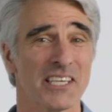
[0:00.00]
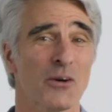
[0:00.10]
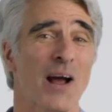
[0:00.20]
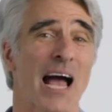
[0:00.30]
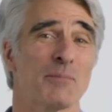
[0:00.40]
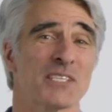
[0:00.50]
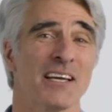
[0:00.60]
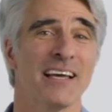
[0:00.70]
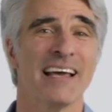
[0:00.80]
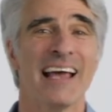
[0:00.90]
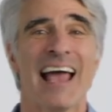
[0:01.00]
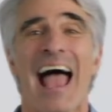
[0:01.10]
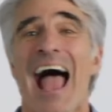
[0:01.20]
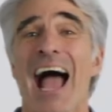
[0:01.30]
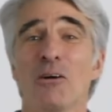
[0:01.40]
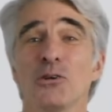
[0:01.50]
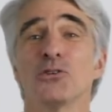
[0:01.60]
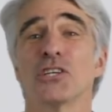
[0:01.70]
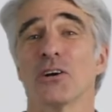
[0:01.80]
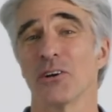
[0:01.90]
proud of. I know
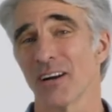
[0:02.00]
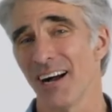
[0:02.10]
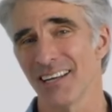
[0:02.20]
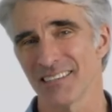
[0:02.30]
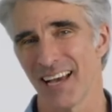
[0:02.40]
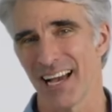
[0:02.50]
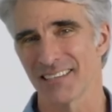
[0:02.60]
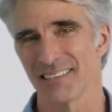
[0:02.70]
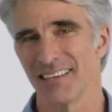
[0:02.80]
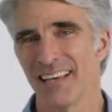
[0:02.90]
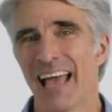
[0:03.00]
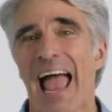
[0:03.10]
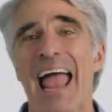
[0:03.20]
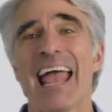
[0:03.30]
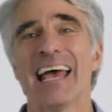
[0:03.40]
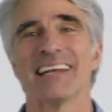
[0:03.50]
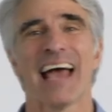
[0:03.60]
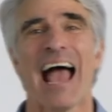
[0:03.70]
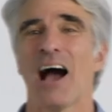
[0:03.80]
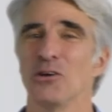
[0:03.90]
that not all things I want to keep private are
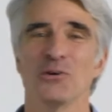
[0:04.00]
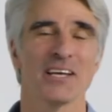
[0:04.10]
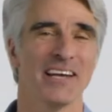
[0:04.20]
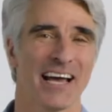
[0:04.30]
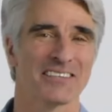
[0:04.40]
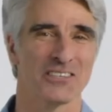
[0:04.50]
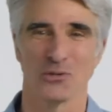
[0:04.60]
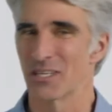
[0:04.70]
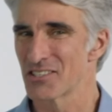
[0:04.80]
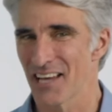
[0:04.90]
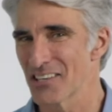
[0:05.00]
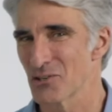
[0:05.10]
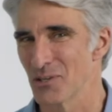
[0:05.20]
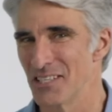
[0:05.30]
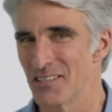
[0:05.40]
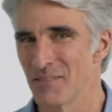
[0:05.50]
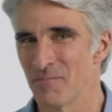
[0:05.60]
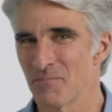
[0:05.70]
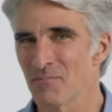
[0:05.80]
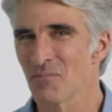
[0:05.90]
necessarily mischievous, but I can
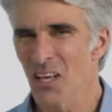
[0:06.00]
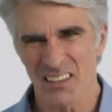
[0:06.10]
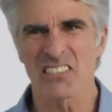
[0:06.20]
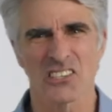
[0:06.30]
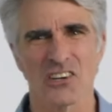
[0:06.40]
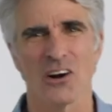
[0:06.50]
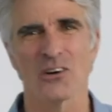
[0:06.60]
also see how personally for